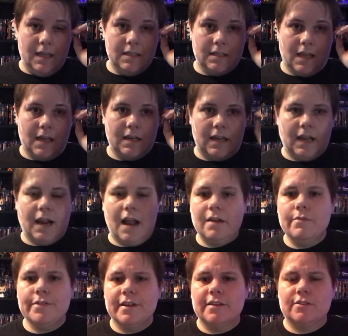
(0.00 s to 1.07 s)
saying that I
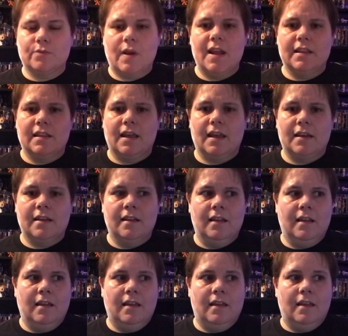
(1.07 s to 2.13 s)
don't think it's right that
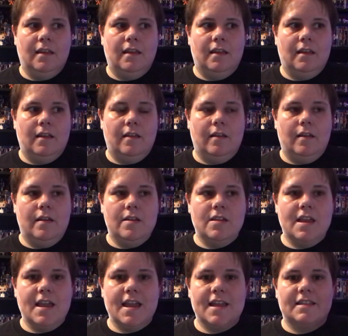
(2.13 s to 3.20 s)

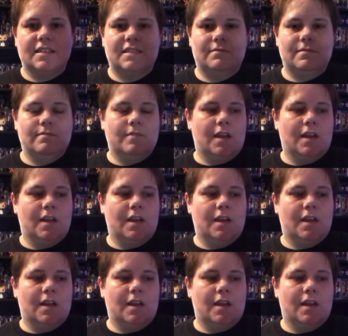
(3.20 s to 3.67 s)
it's